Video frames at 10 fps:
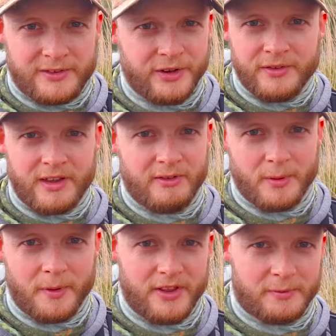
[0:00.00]
I should have given
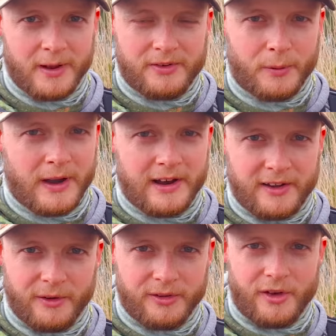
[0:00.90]
up on this place a while
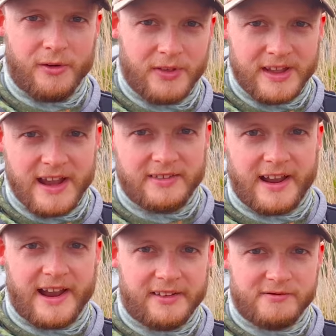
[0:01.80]
ago because over the years it
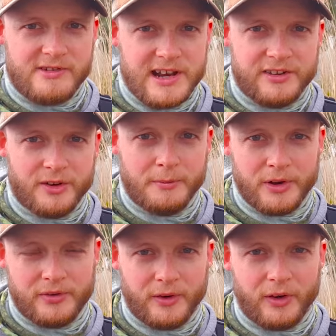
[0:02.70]
hasn't really done
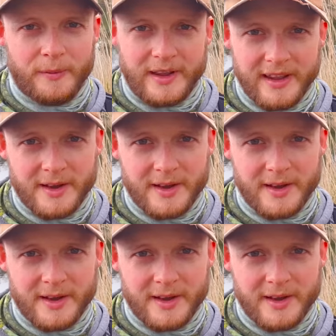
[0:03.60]
much for me.